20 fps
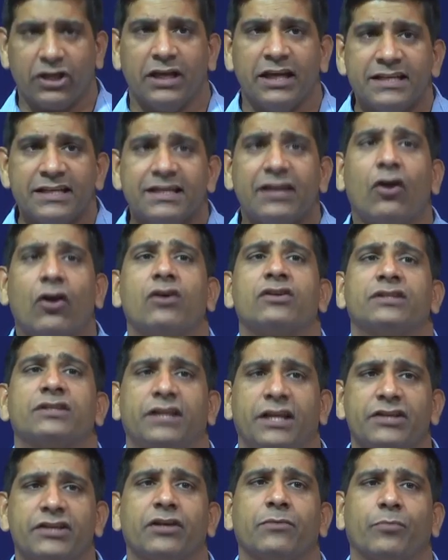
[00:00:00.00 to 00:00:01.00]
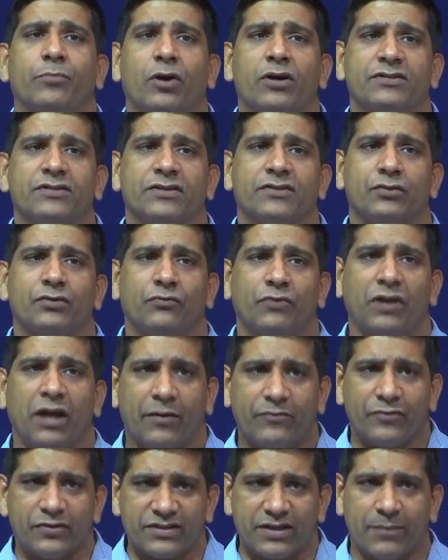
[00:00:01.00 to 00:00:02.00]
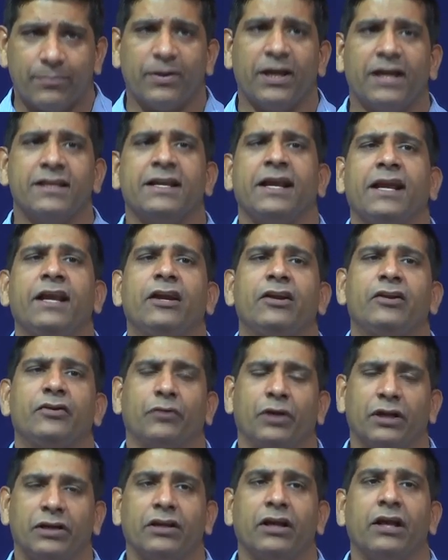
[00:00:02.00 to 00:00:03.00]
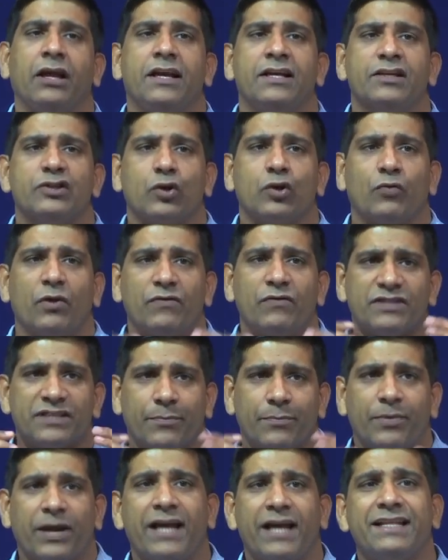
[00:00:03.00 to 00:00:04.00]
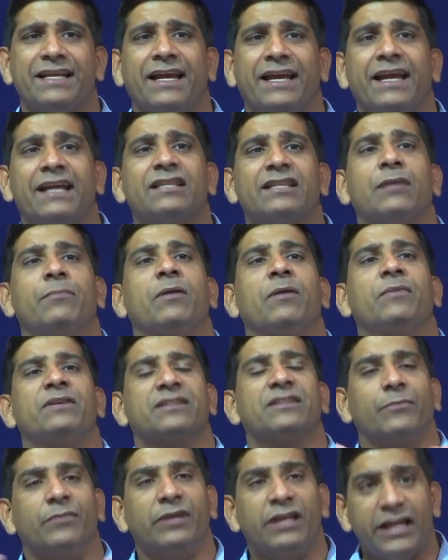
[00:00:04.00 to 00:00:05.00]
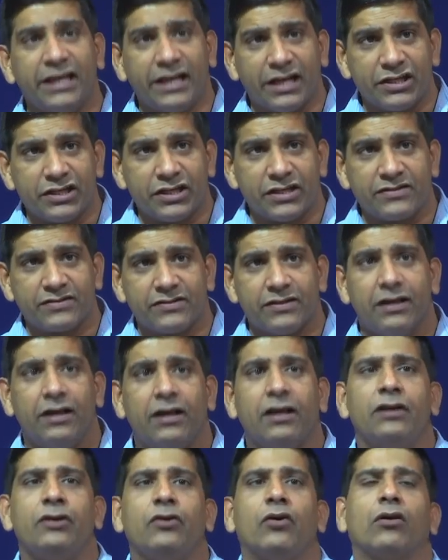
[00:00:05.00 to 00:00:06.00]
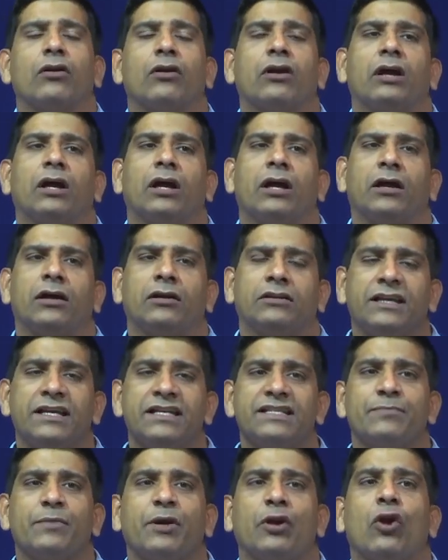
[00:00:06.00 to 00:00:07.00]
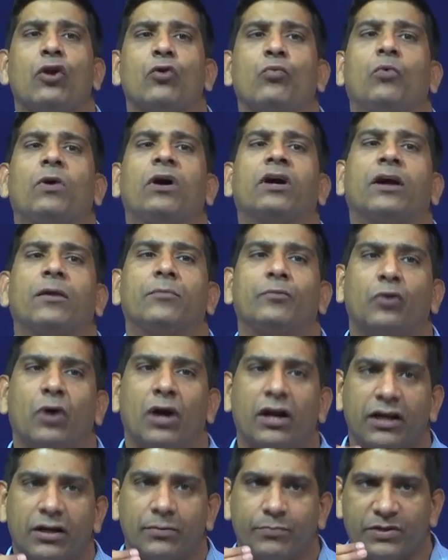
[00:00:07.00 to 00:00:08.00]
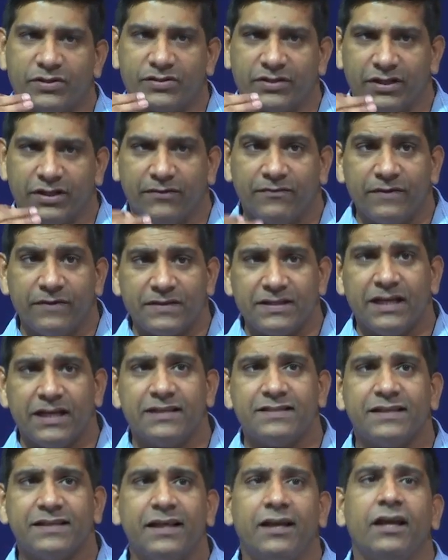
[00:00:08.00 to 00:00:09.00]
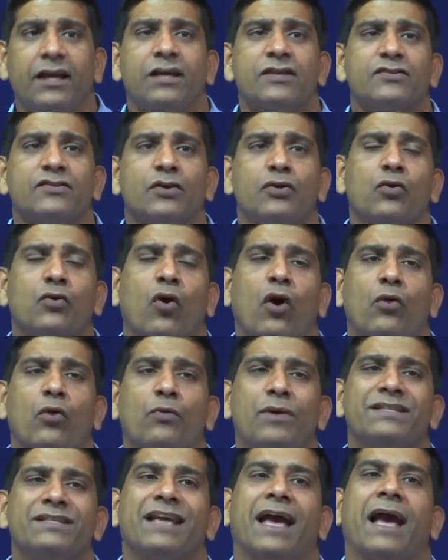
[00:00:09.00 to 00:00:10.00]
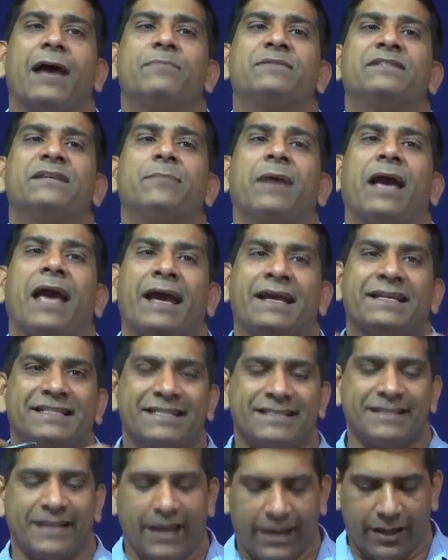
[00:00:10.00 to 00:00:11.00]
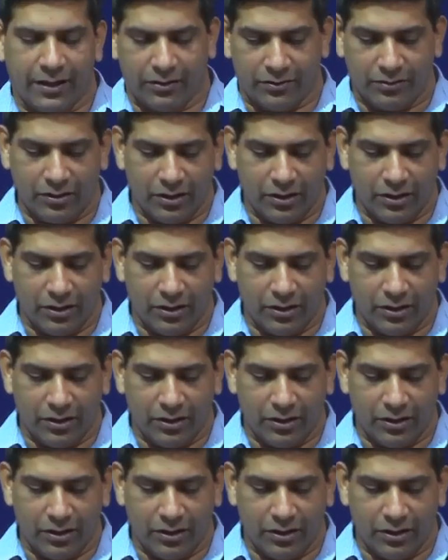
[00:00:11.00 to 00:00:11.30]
is an oxidation process, so we have to supply the air to it. So when we supply the air, there may be some leakages, your things may not work up to 100% efficiency, so you always have some excess air.